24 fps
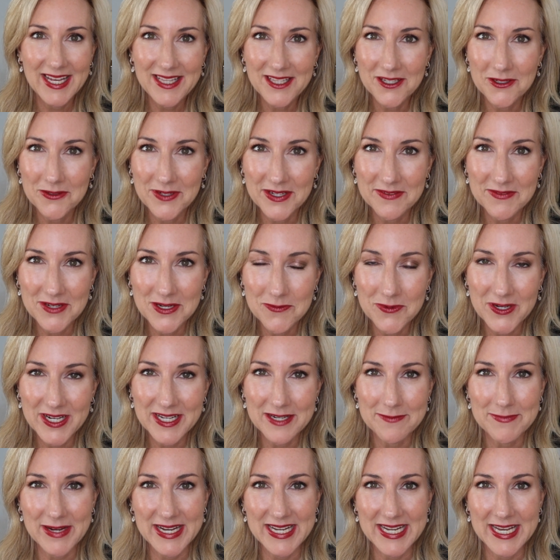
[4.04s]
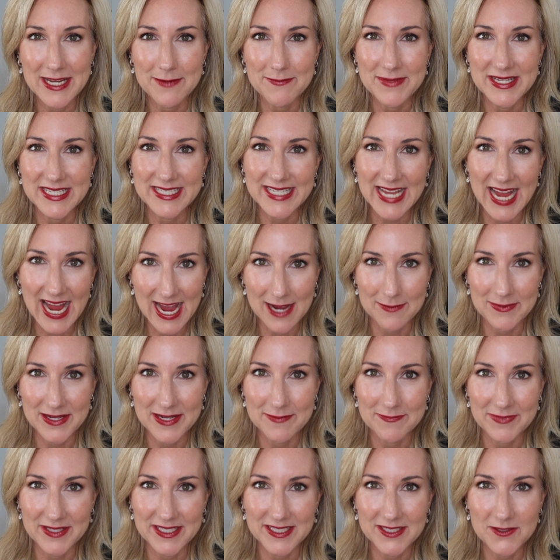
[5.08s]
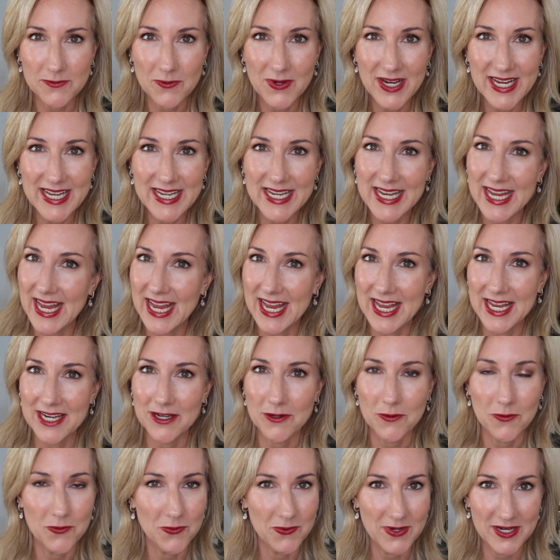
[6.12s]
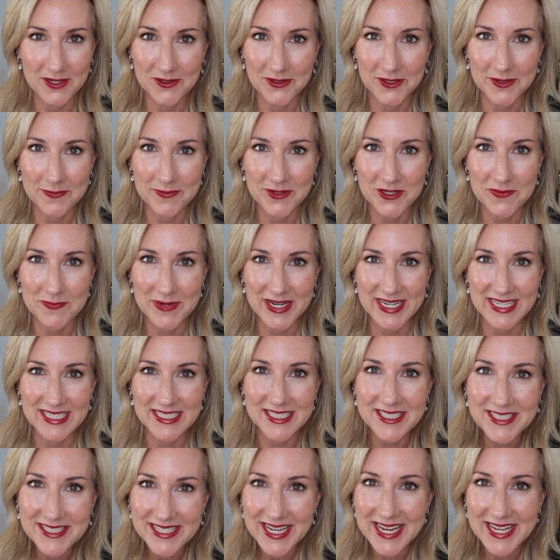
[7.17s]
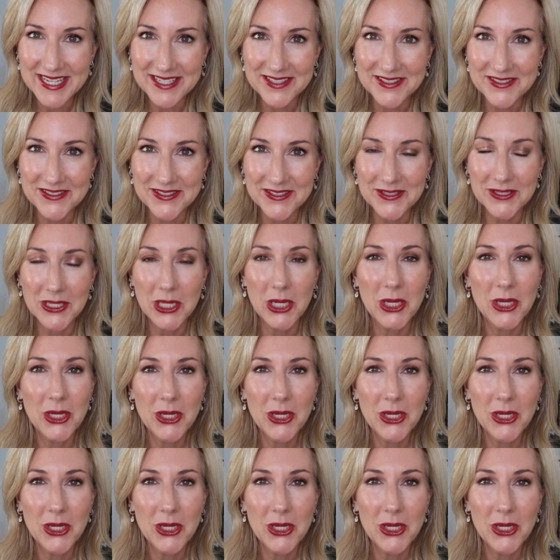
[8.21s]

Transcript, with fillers: Hello everyone, my name is Abby Bliss White and welcome to my channel.